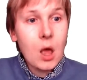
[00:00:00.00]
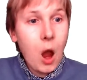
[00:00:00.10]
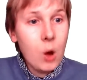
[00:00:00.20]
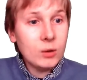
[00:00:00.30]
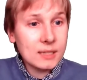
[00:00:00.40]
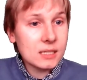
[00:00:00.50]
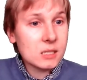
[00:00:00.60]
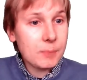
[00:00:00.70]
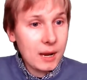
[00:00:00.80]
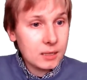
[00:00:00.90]
only needs
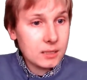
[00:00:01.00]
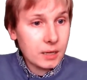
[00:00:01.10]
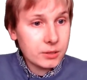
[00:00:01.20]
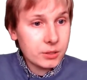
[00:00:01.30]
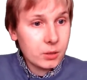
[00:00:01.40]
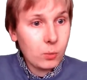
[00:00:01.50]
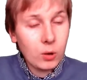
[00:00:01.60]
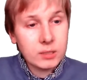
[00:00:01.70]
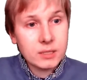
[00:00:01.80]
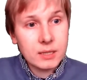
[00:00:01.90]
to pay attention
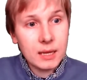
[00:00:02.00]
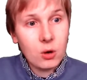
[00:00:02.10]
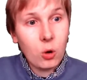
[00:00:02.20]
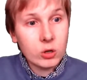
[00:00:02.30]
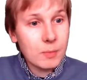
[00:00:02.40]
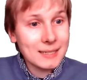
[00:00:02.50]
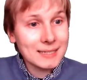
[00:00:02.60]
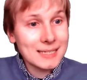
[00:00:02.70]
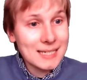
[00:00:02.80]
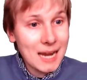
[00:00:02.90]
once the
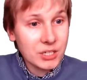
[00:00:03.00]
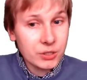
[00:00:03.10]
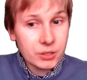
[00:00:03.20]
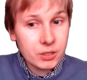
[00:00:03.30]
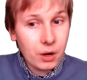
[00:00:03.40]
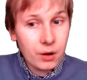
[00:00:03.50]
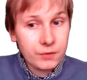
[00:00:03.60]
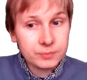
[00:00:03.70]
automatic detection has gone off.